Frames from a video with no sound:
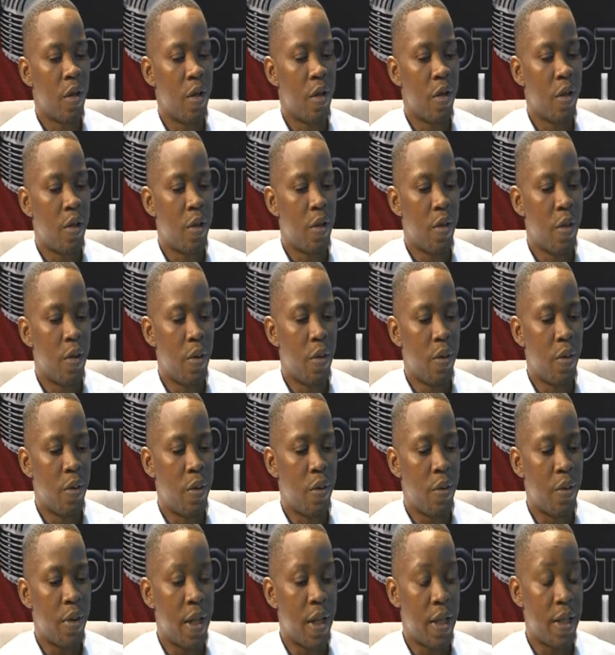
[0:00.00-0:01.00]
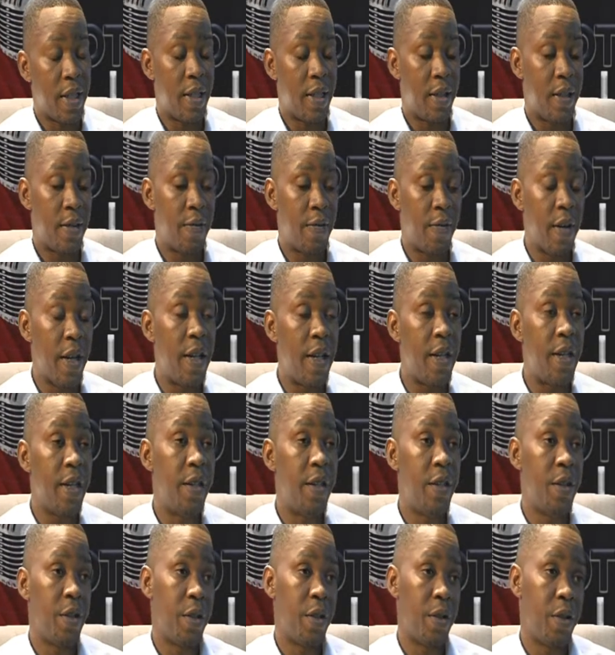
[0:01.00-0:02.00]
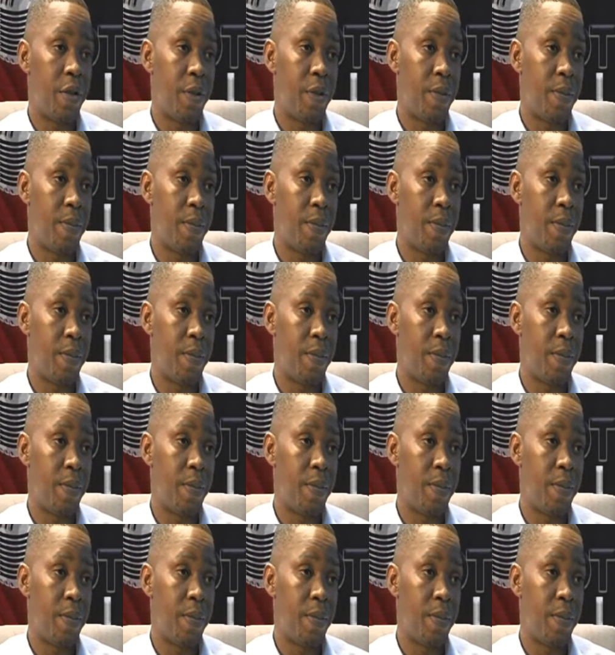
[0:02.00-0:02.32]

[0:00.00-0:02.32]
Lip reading: You know, yes, very dangerous.